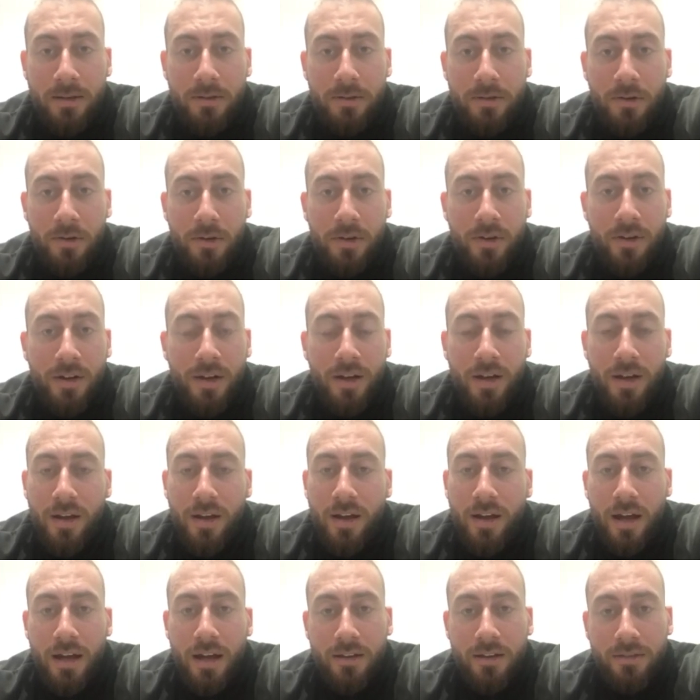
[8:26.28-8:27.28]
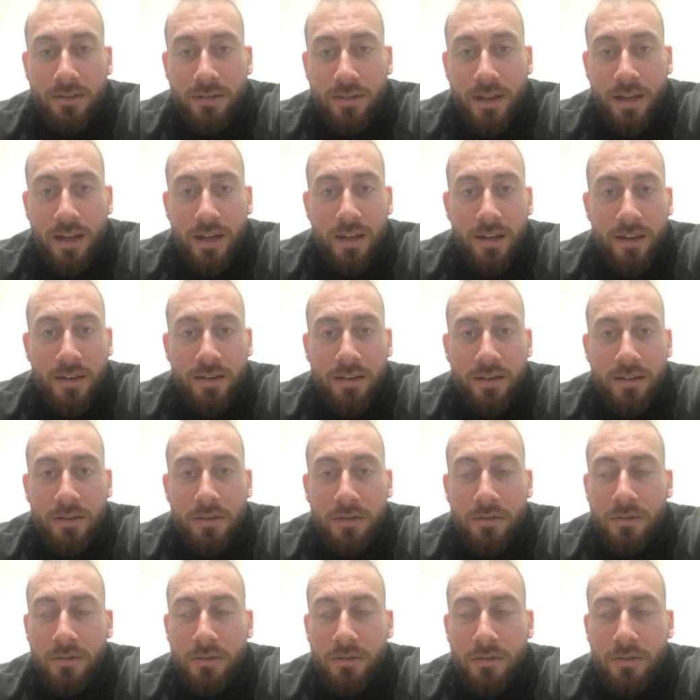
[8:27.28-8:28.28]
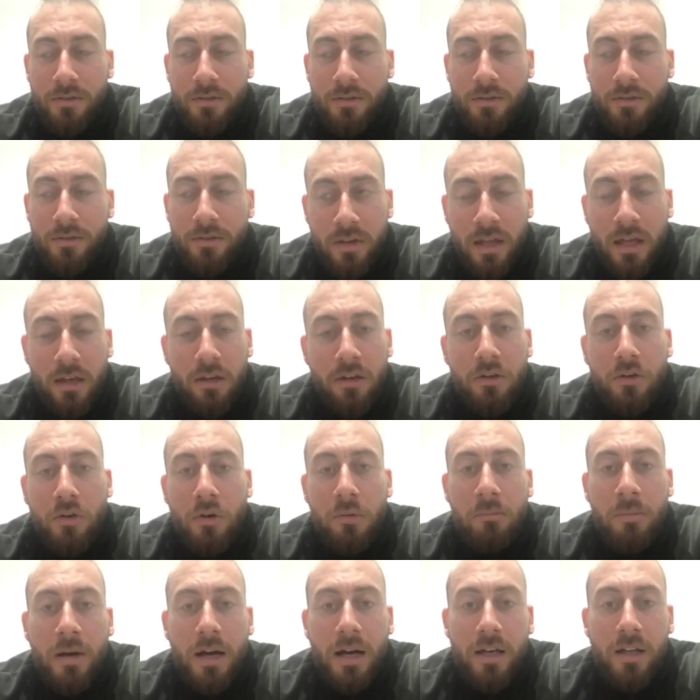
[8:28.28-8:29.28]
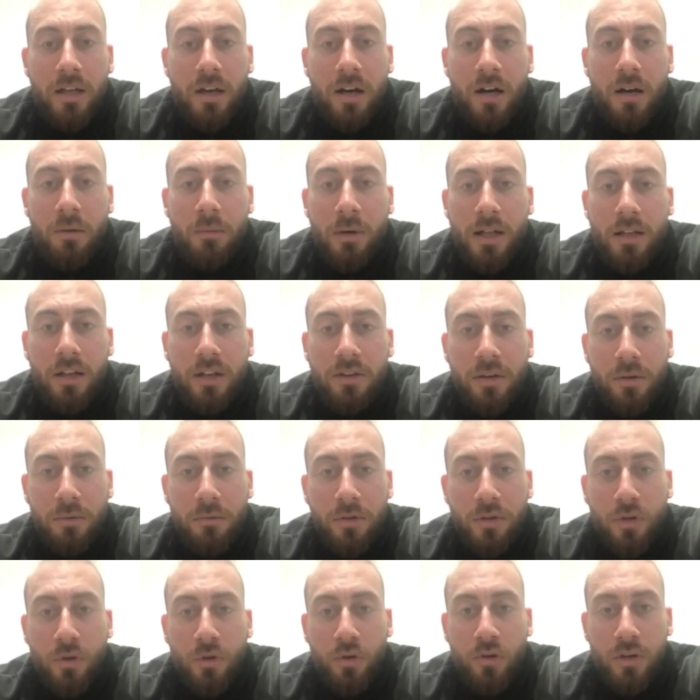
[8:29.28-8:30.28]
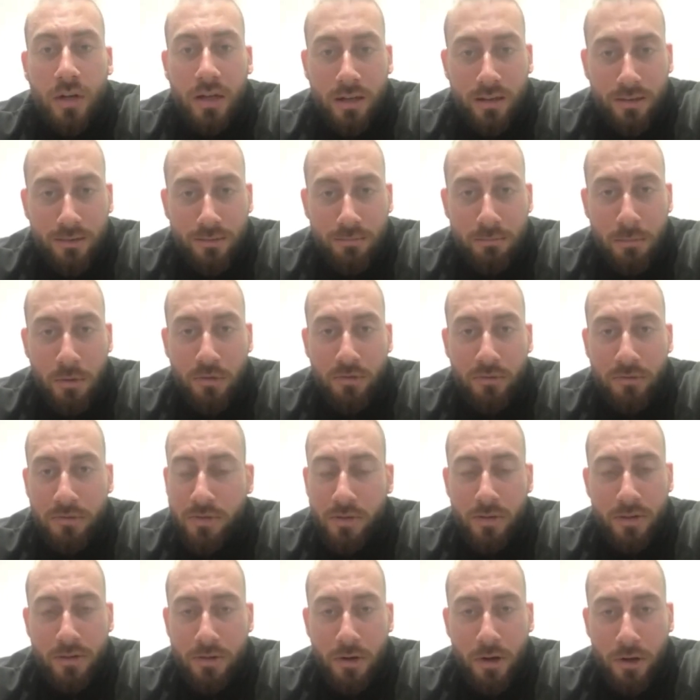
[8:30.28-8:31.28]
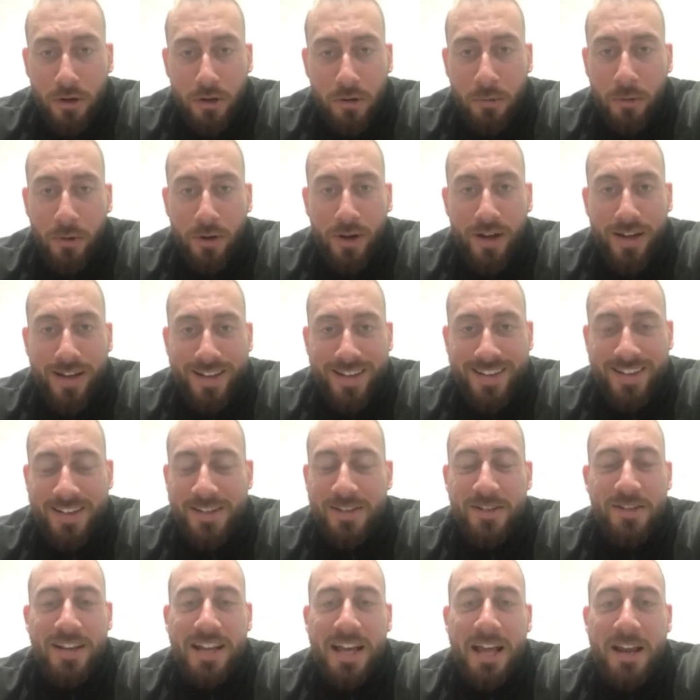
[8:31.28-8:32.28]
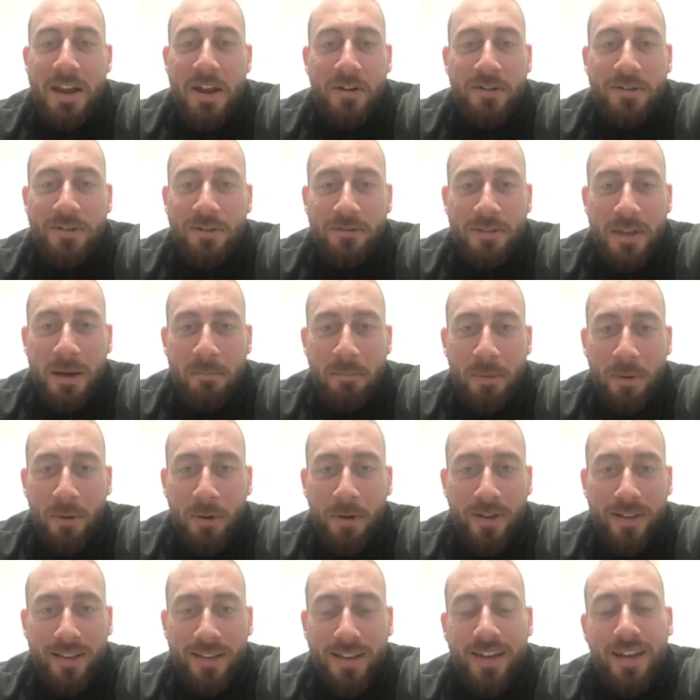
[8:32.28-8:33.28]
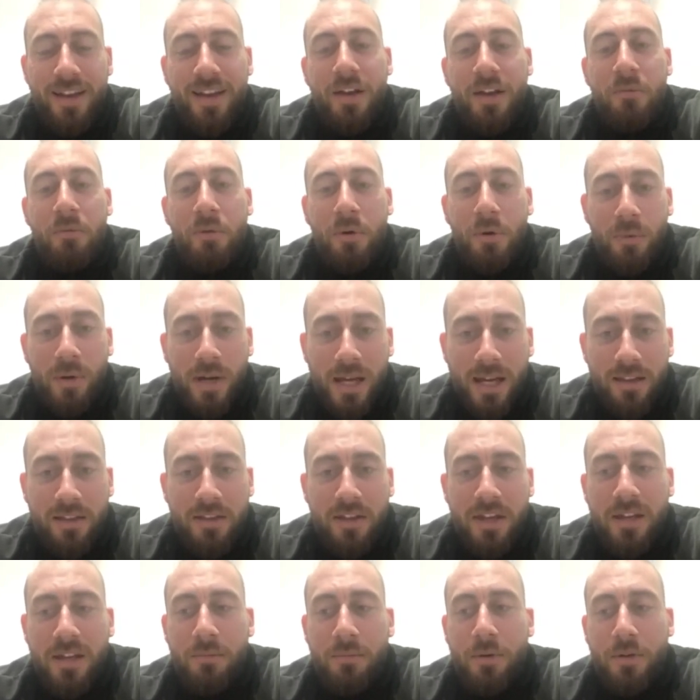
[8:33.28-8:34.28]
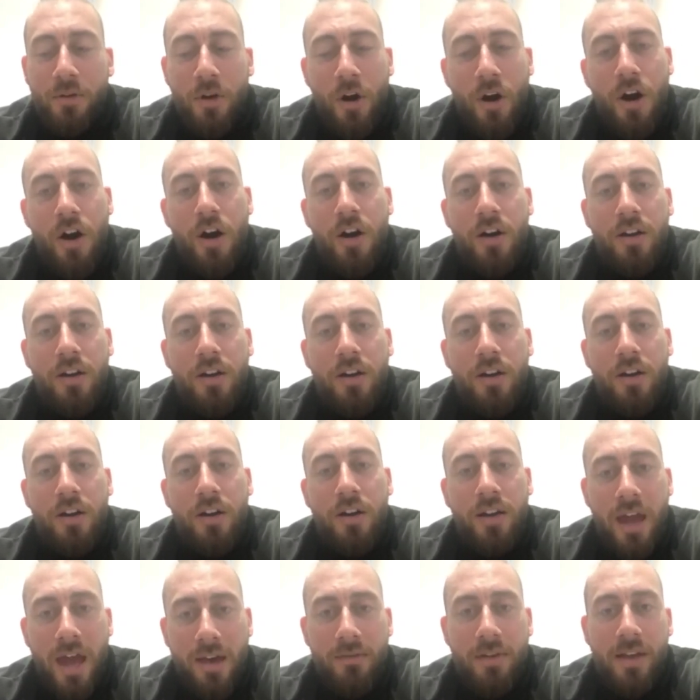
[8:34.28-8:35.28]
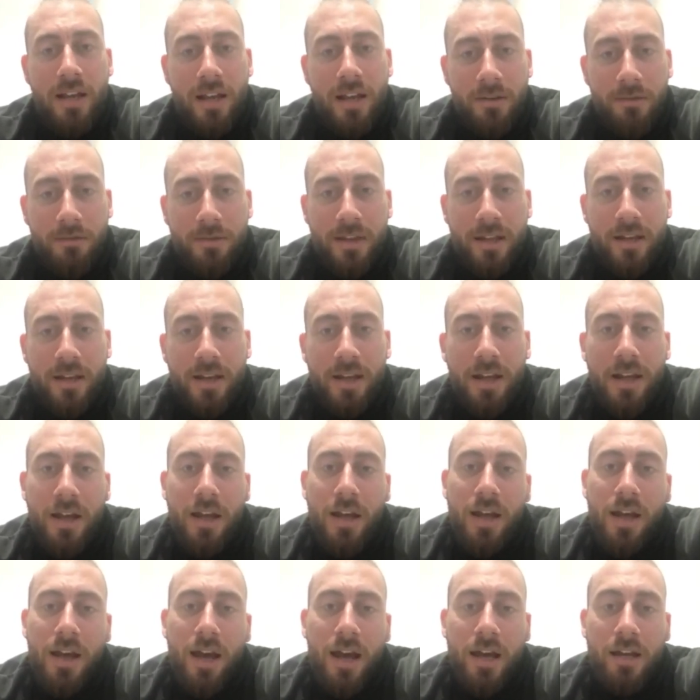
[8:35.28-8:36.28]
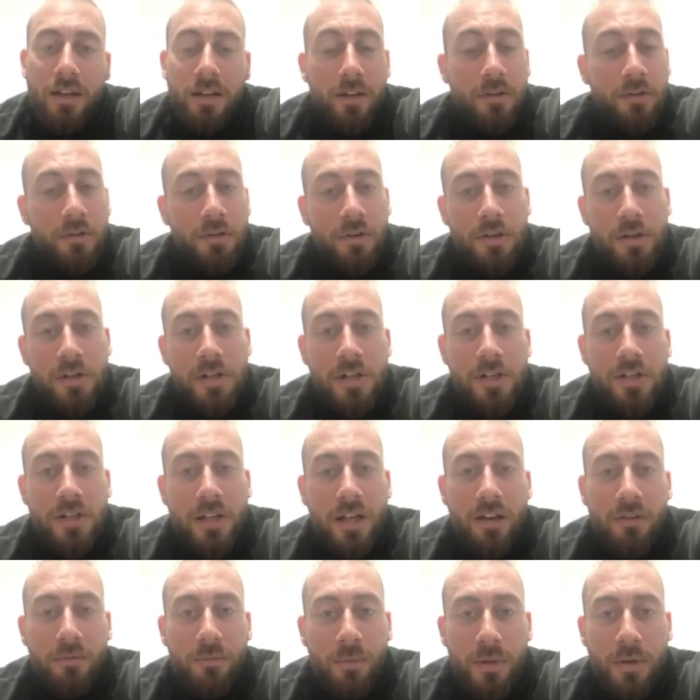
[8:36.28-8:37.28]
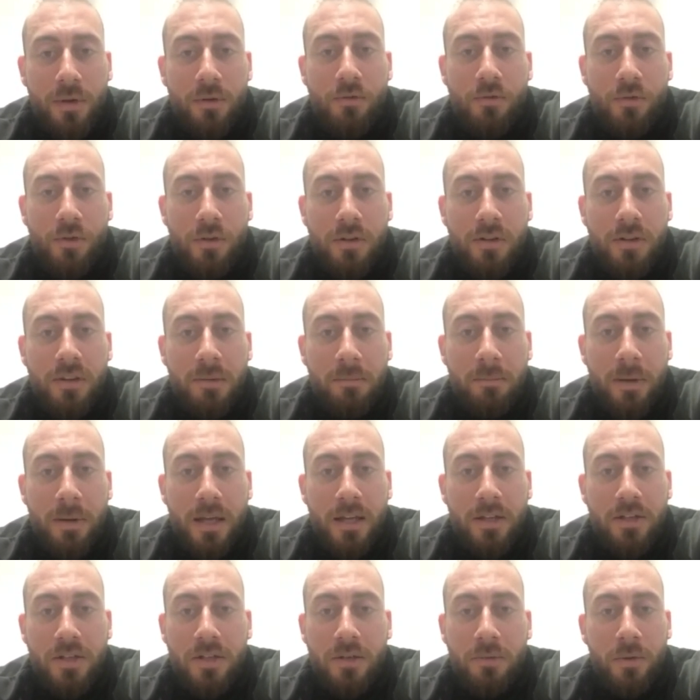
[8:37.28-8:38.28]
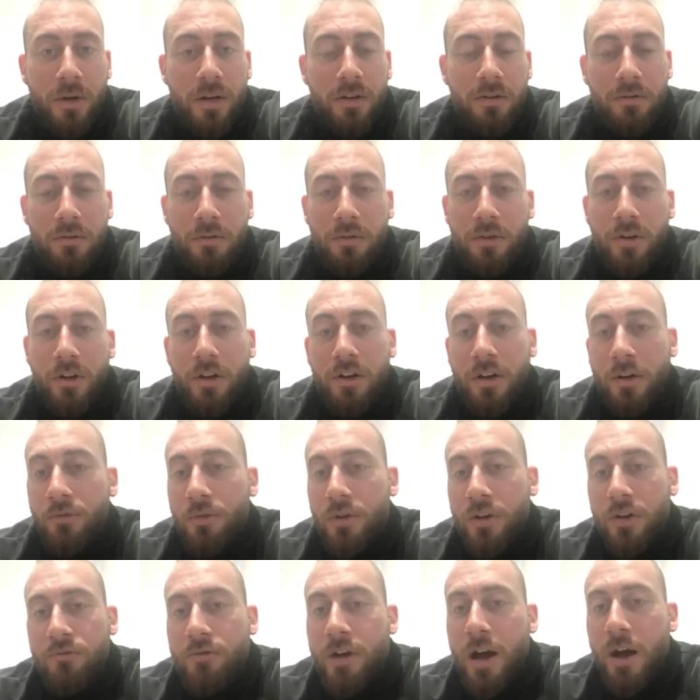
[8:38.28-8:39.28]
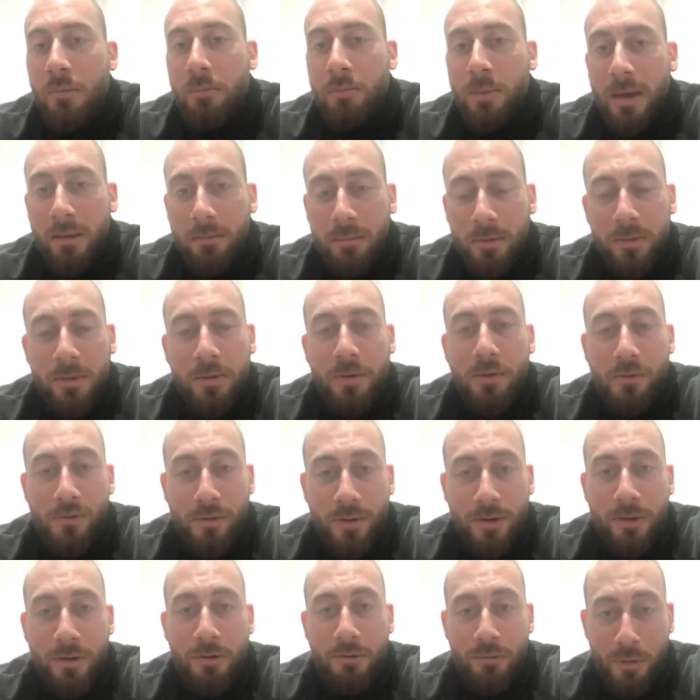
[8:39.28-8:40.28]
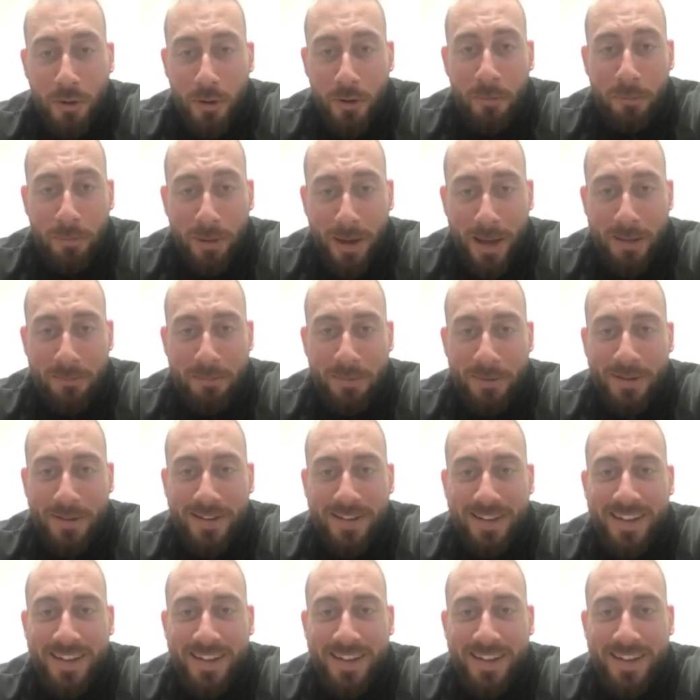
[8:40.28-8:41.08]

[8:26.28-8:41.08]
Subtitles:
on, and you sing Kumbaya while you're doing yoga moves. It's not going to work because you're going to get knocked off that ball. What we did was hard, heavy lifting. And you notice yourself when you're running the pitch, you weren't no longer running around people, you were running through people.